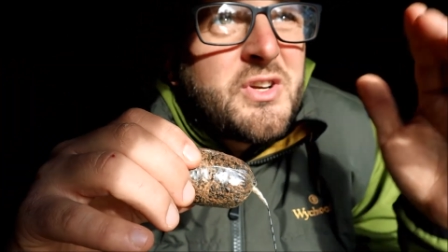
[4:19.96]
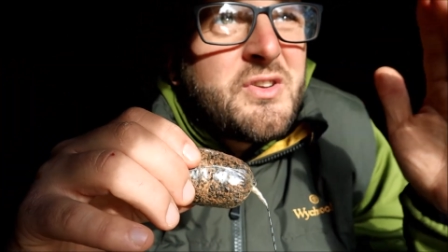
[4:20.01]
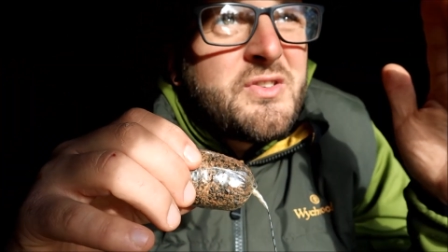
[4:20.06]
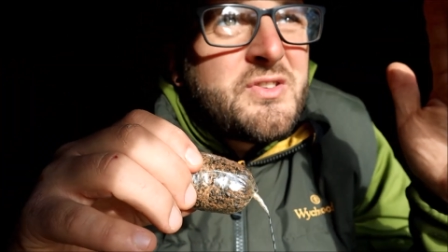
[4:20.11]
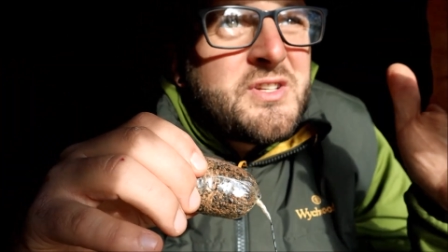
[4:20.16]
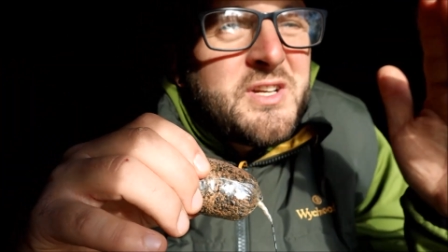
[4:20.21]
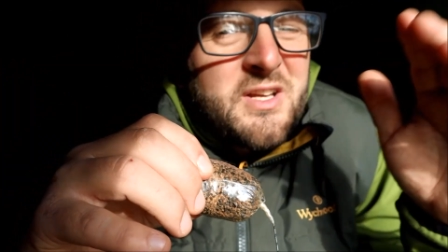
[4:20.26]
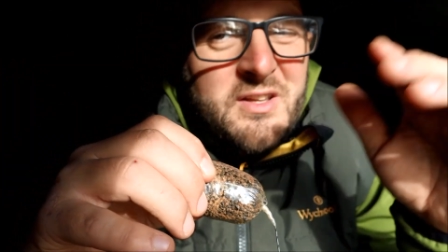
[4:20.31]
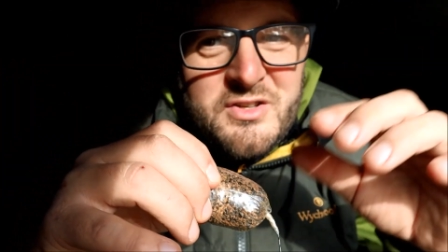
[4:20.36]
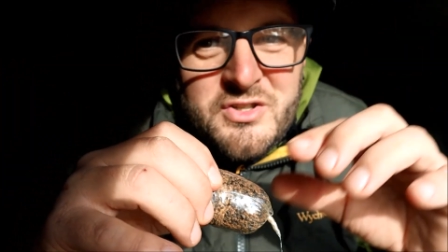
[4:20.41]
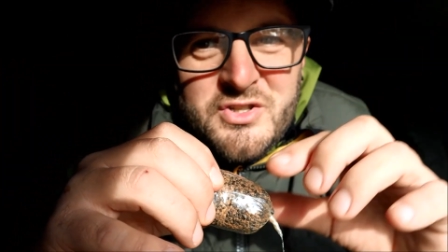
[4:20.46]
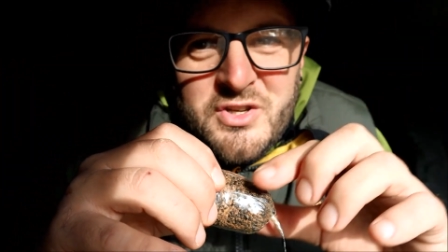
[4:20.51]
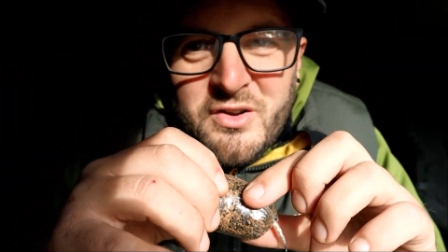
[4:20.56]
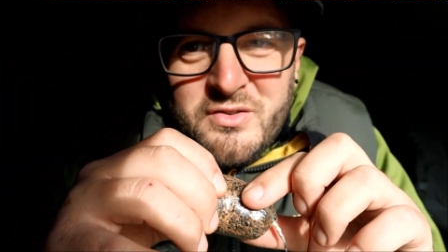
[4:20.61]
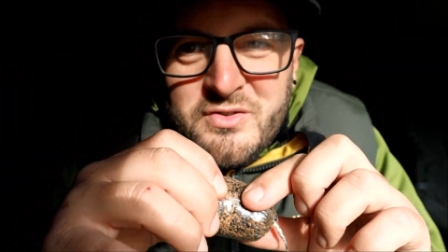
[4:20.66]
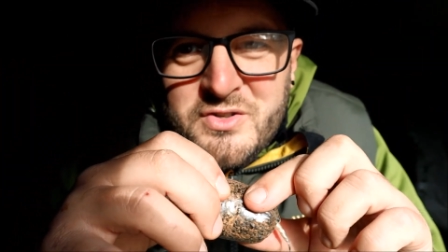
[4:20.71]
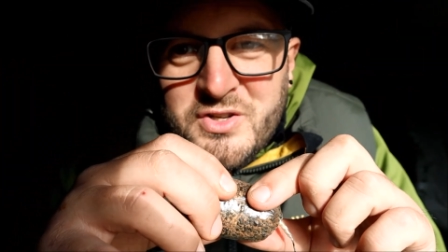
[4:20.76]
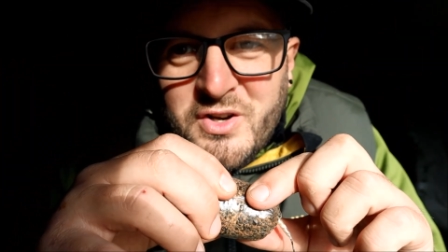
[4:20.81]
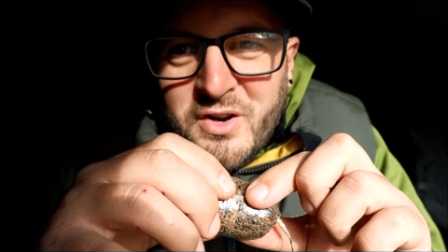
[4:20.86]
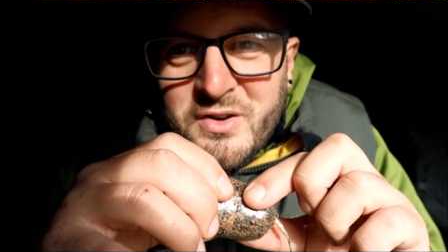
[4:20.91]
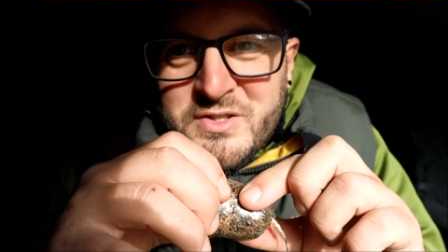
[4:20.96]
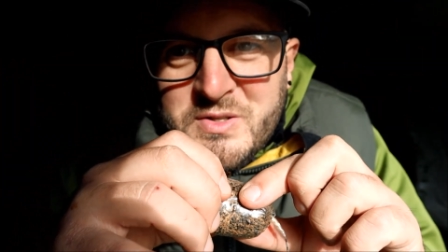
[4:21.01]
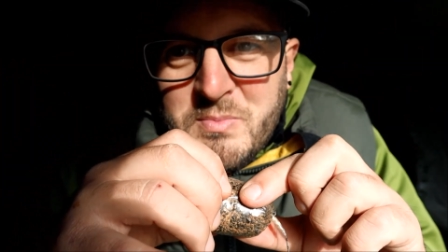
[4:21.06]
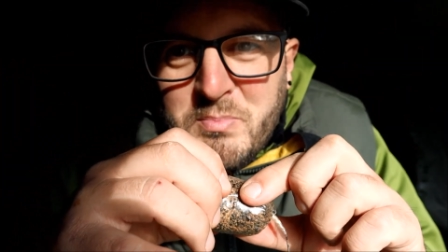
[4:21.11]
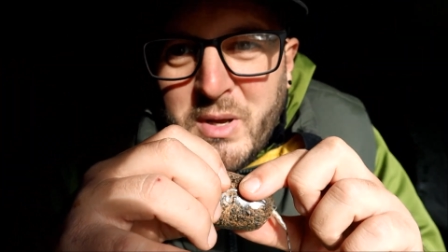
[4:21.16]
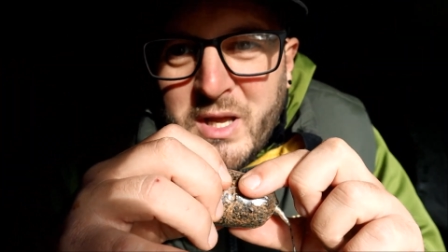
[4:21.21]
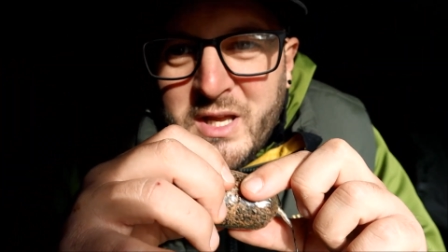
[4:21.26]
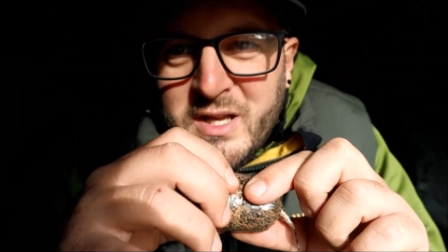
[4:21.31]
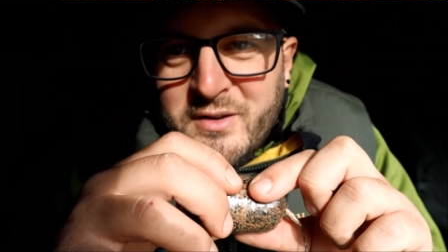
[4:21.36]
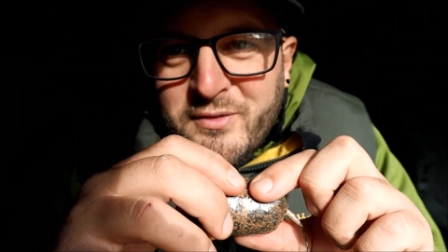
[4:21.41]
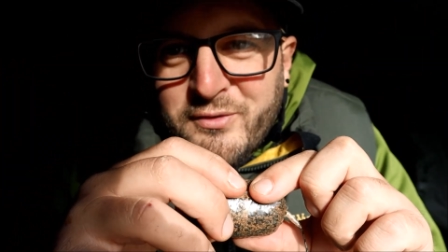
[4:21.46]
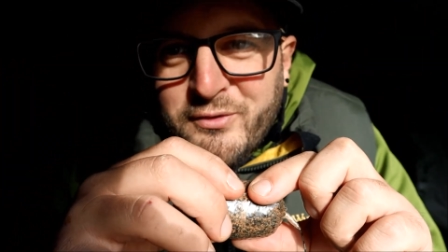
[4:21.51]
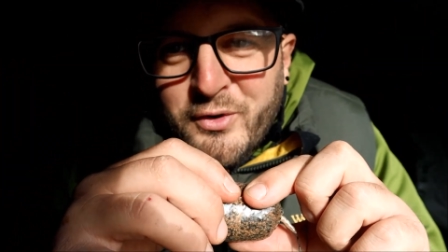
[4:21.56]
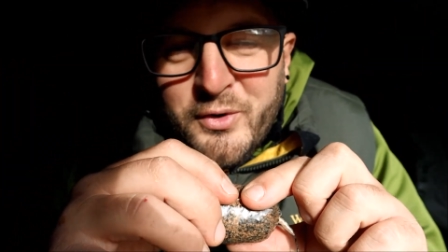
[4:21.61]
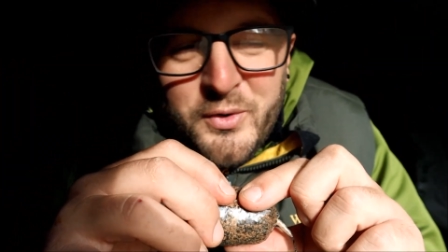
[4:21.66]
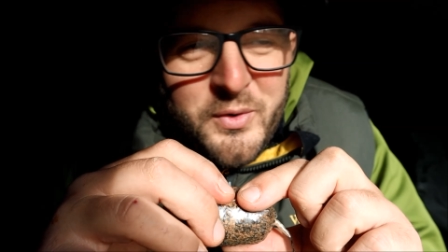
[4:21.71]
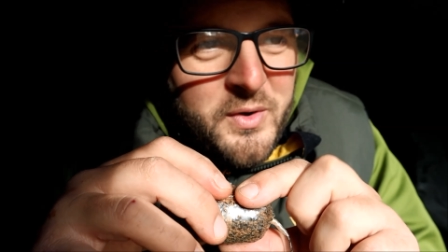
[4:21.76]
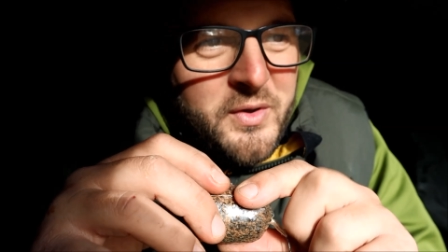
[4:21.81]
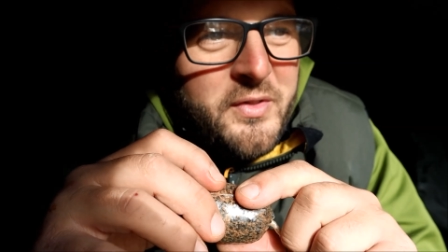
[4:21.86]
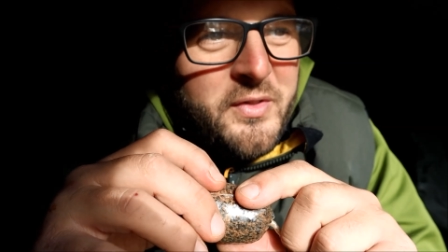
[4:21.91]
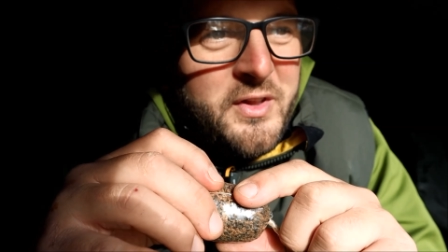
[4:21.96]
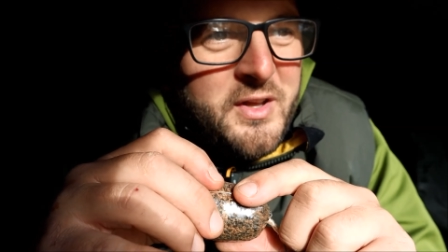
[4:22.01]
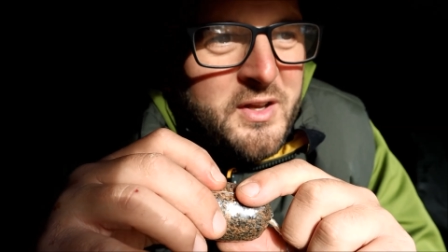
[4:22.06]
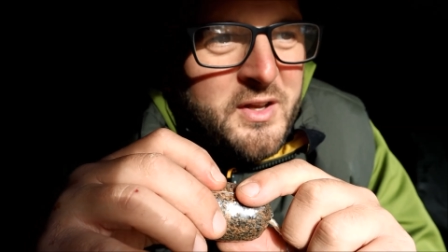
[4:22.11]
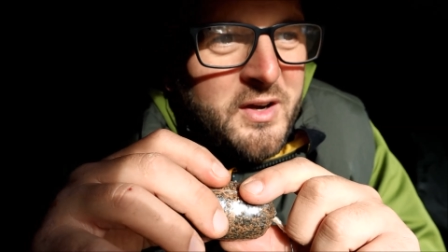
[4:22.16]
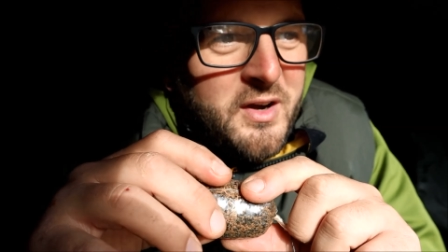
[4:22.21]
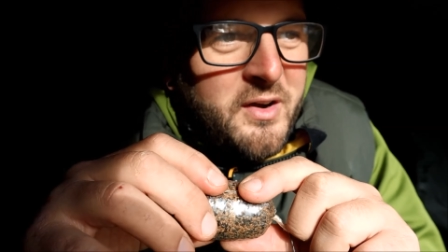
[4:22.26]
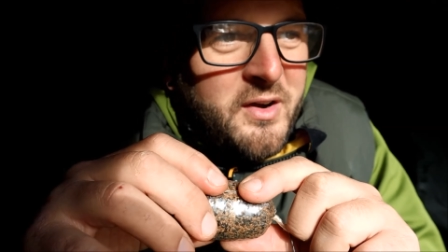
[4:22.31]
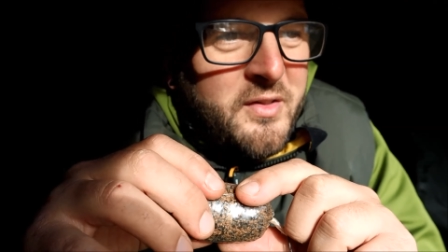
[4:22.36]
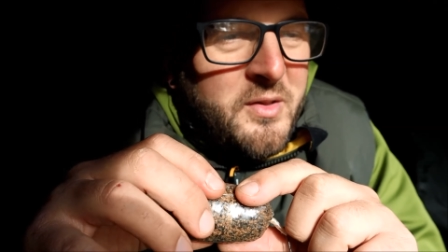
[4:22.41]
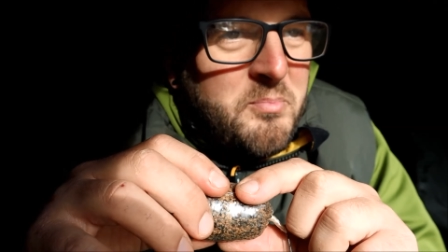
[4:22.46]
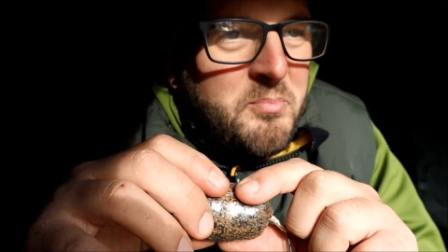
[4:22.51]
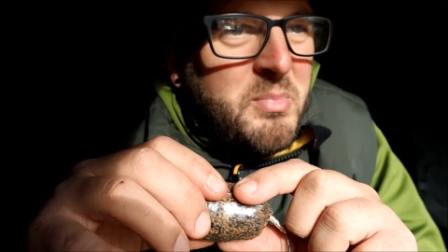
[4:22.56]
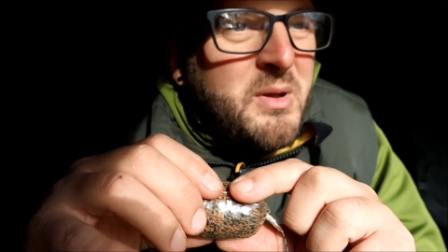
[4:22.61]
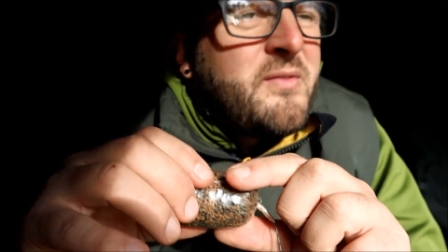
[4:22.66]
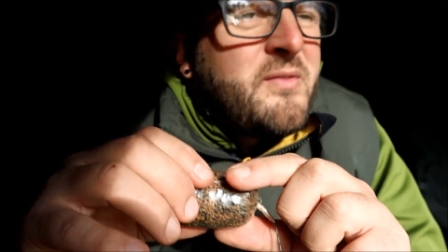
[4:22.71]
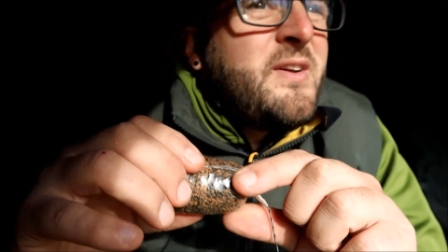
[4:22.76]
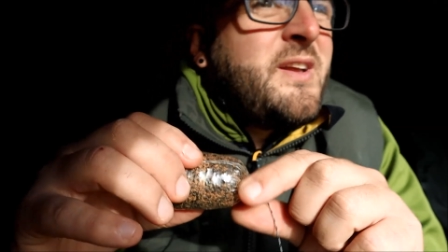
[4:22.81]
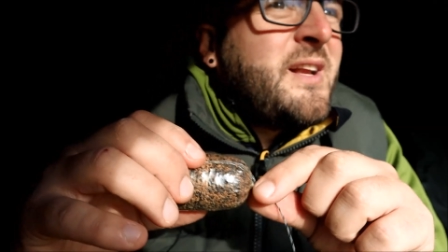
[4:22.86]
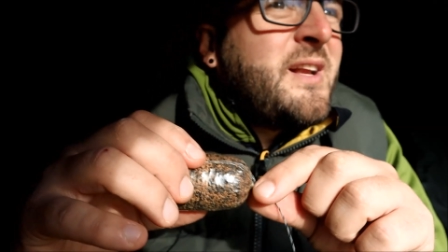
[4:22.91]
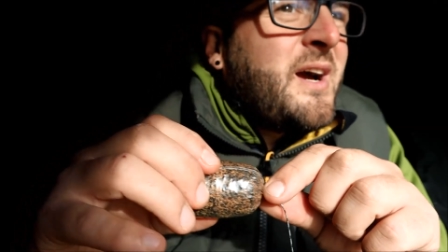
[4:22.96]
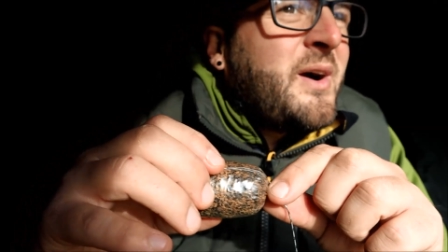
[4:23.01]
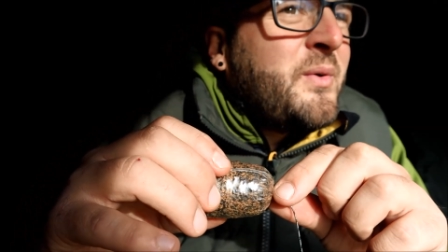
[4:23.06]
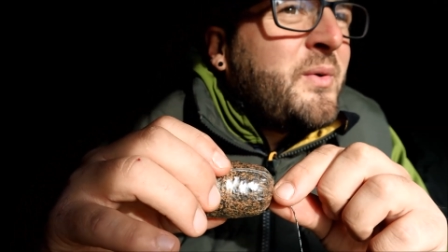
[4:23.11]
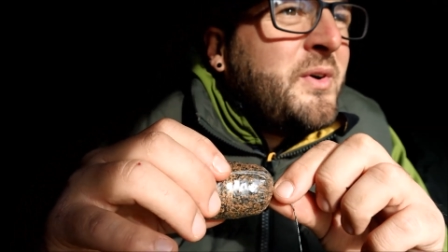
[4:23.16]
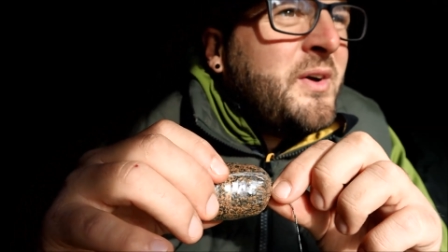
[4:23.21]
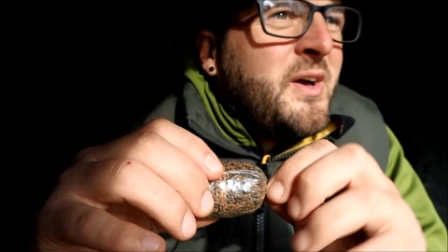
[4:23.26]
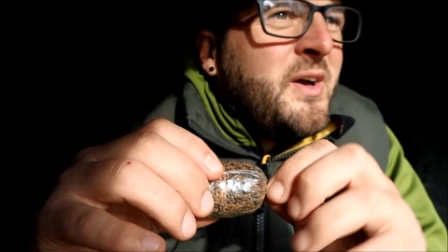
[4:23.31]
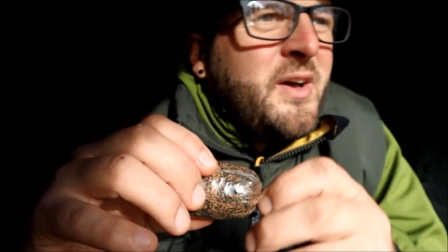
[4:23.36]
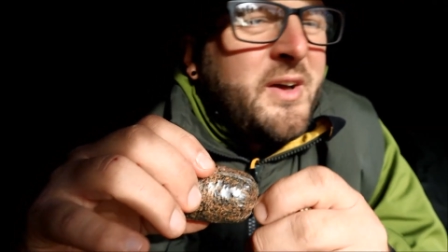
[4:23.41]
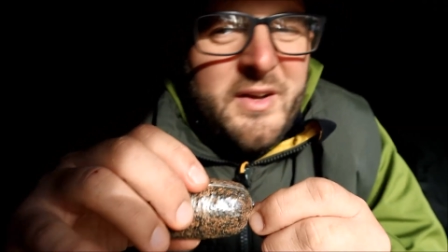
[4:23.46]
you can see, the sun's starting to peek through the bivvy now.